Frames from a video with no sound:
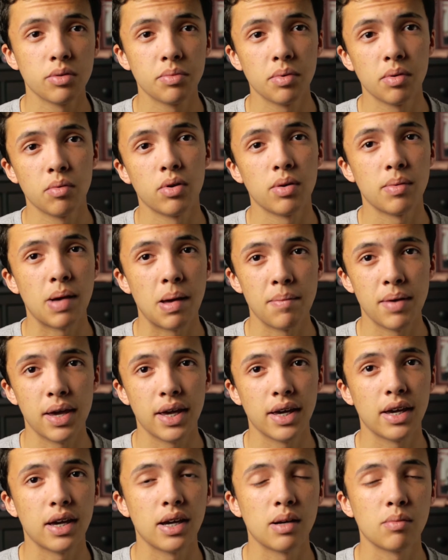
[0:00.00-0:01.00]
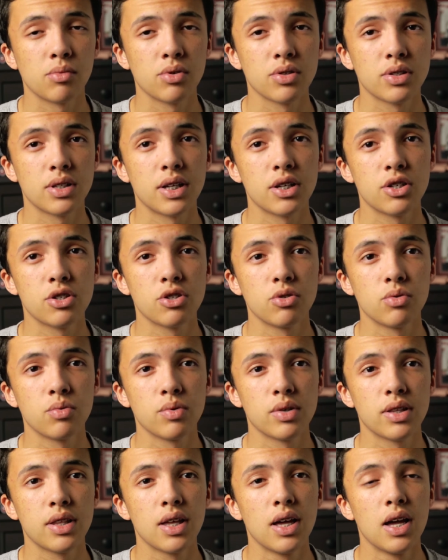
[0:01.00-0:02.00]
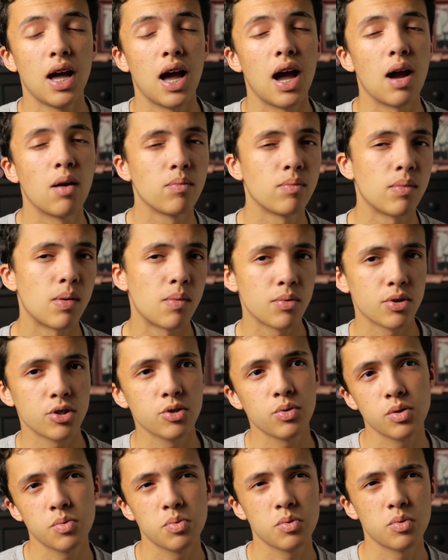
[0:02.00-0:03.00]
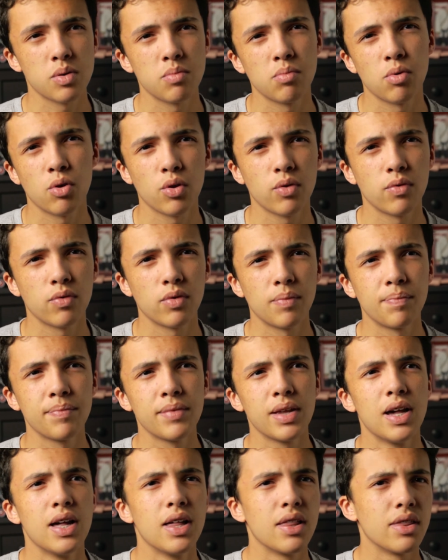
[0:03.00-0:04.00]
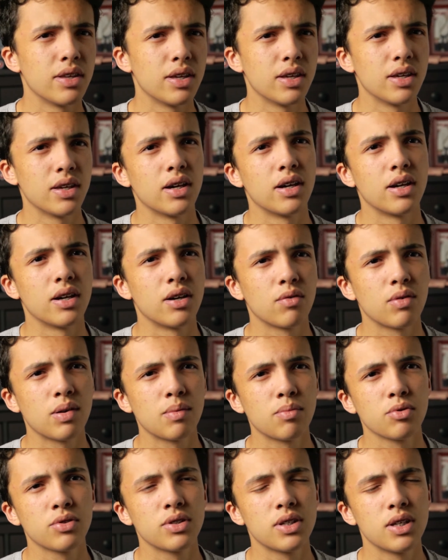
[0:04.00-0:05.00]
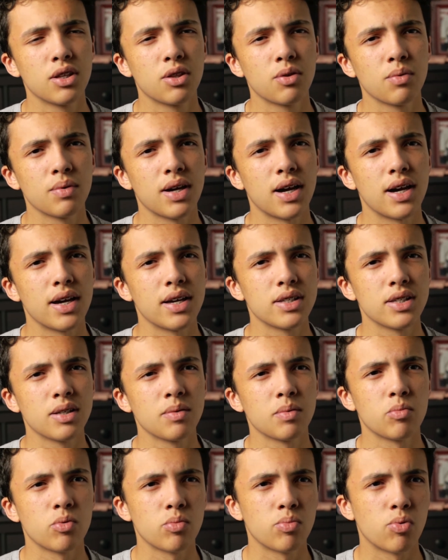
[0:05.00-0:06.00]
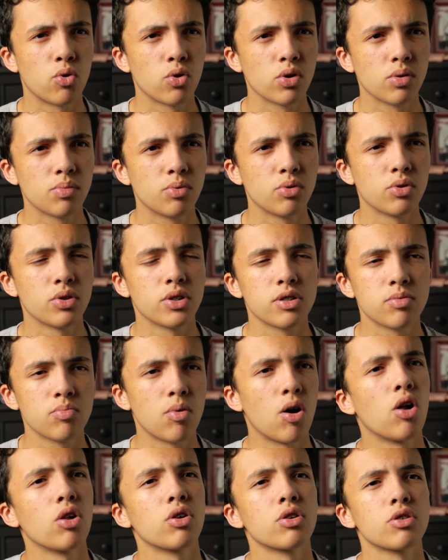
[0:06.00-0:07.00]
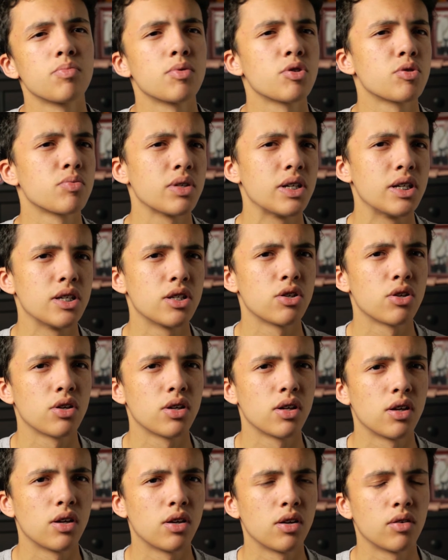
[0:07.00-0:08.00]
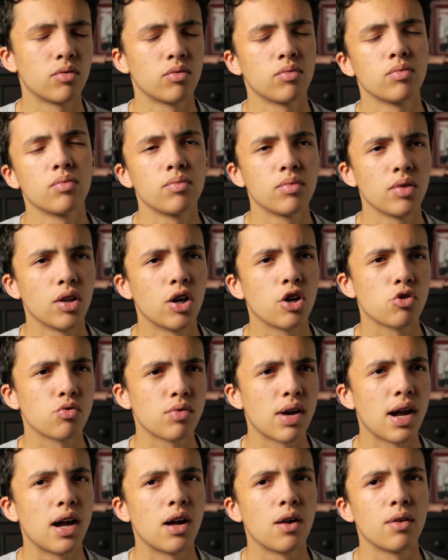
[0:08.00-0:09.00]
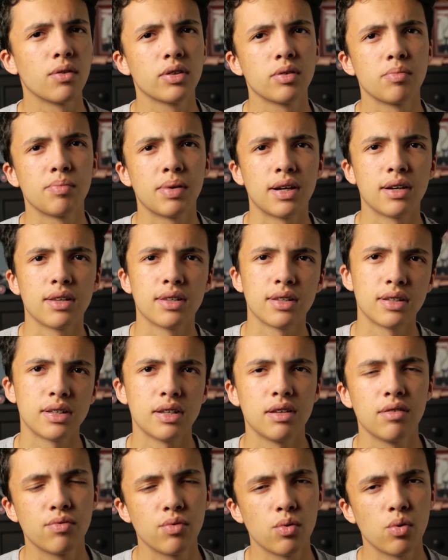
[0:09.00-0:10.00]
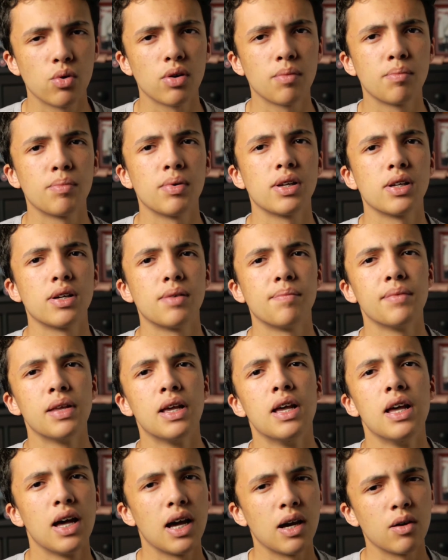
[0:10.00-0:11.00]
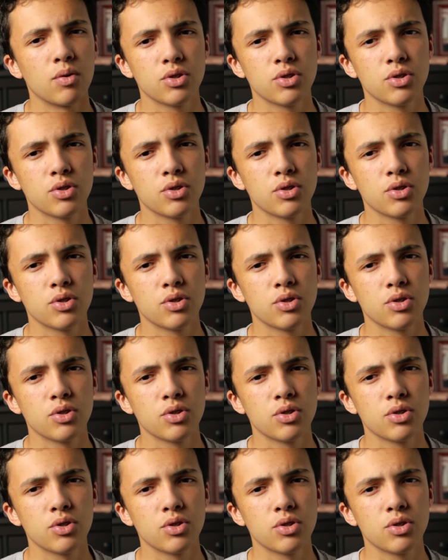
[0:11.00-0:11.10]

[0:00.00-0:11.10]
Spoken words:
be one of my main cameras that I shoot with. I'm gonna switch between both of them. The Rebel T3i is a little bit more portable. It's smaller. It's much easier to lug around compared to the D4. But I will